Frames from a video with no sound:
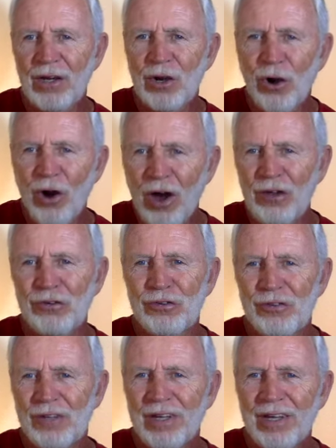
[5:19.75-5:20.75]

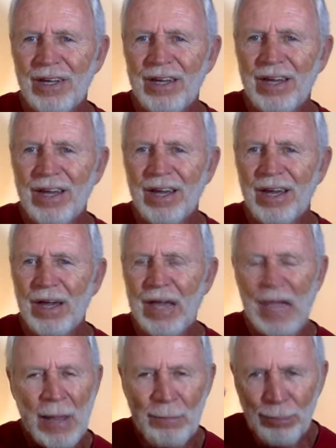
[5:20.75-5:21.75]
caused
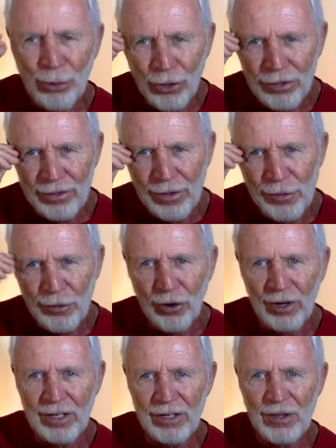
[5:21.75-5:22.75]
he put the
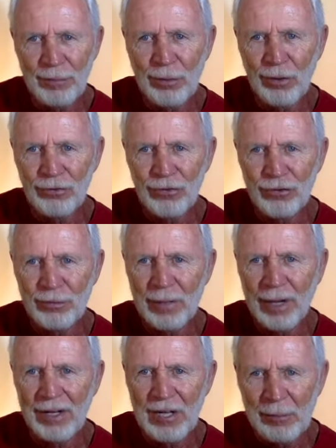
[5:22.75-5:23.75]
thought into the person's
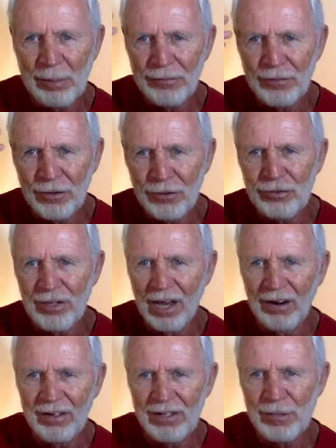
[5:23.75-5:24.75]
mind, he put the
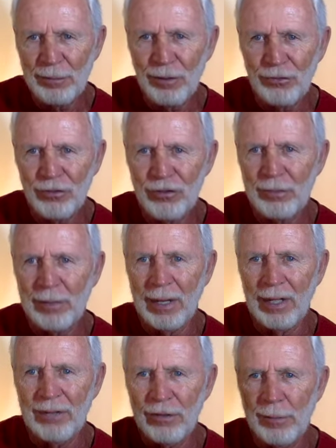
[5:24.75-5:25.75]
desire into the person's
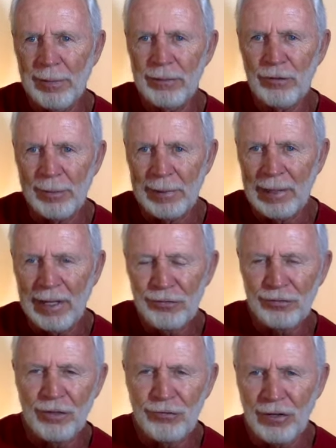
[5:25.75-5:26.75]
mind to, to
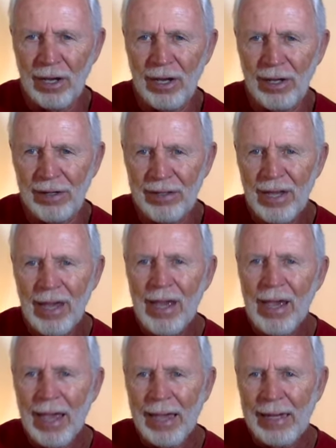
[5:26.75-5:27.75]
molest a child,
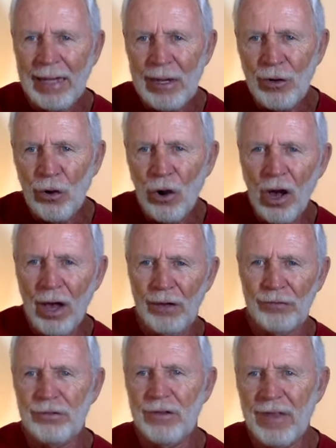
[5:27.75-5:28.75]
and he
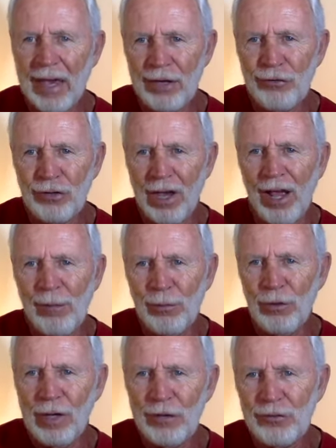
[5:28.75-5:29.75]
caused that child
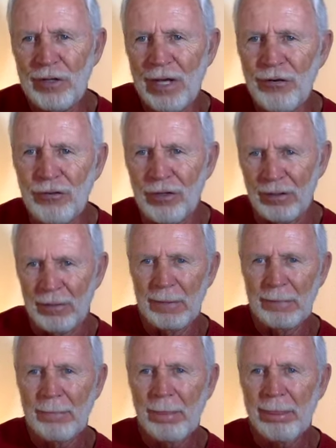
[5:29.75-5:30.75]
molestation.
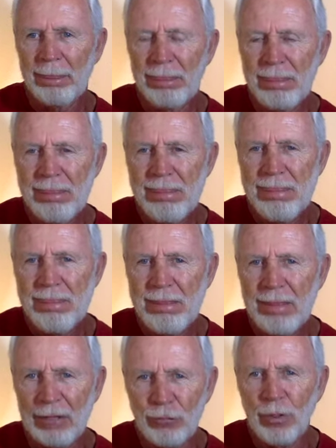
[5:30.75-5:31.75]

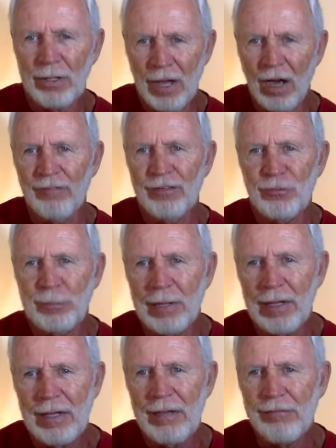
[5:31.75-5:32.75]
That's what Calvinists
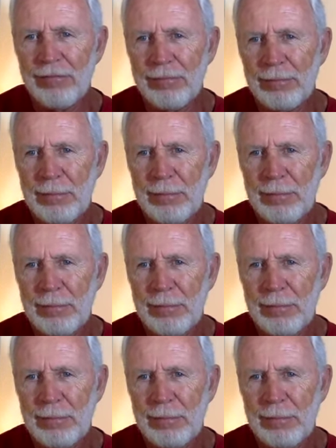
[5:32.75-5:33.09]
believe.